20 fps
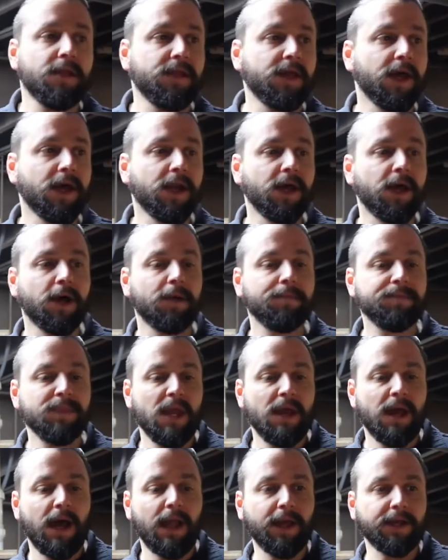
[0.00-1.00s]
that
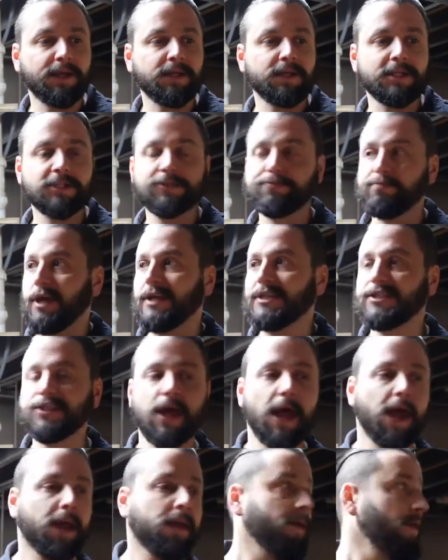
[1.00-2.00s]
I like to displace
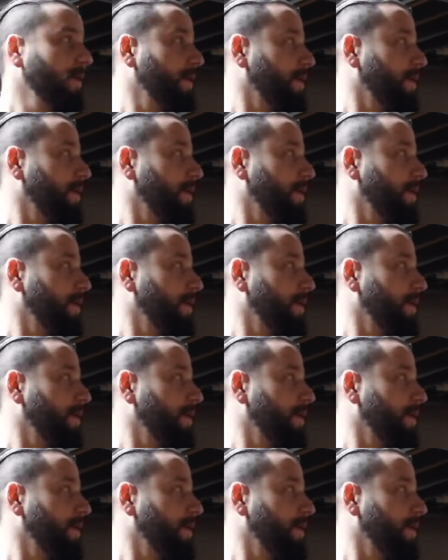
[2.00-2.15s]
that.